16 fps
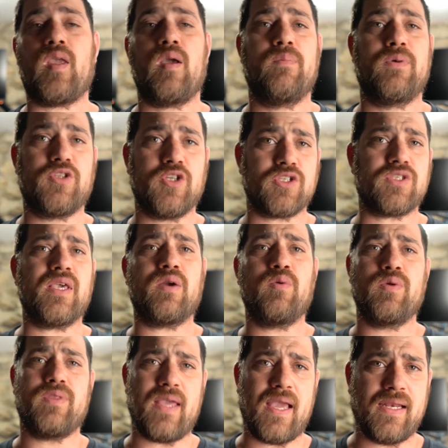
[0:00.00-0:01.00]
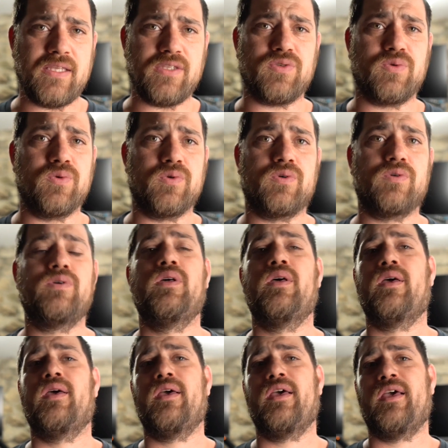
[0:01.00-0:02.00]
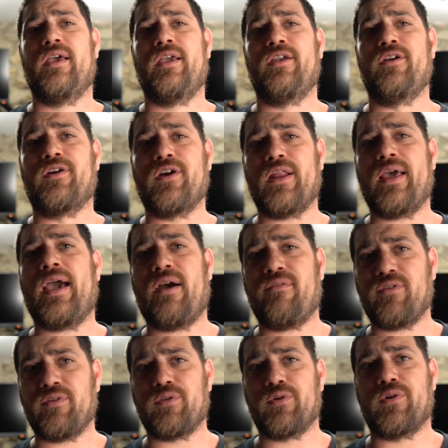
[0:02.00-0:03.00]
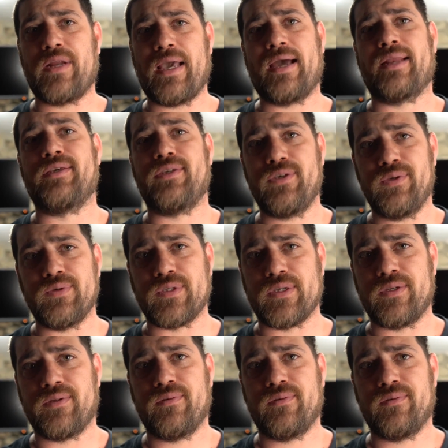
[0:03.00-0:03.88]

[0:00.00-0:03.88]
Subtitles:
but just like with any tool, you're gonna have to learn how to use it.